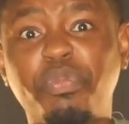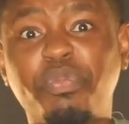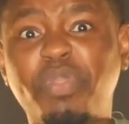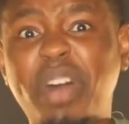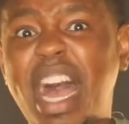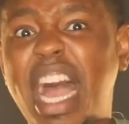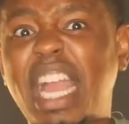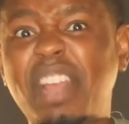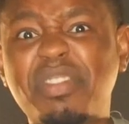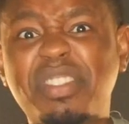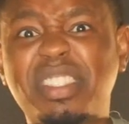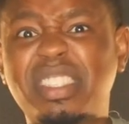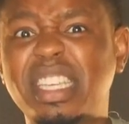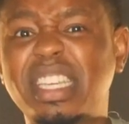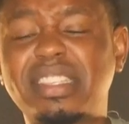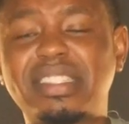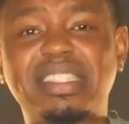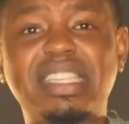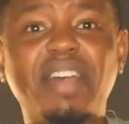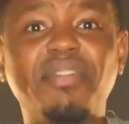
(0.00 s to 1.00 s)
5,
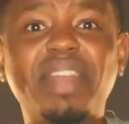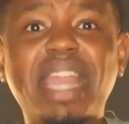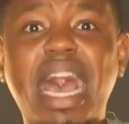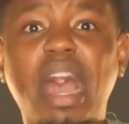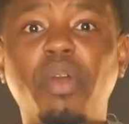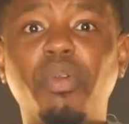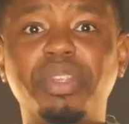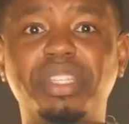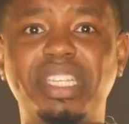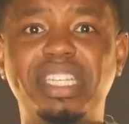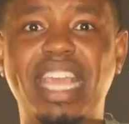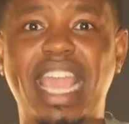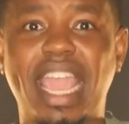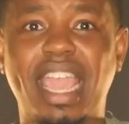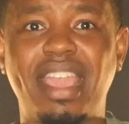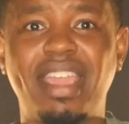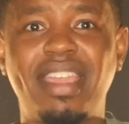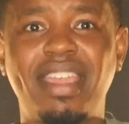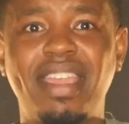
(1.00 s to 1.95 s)
6, 7 hours a day.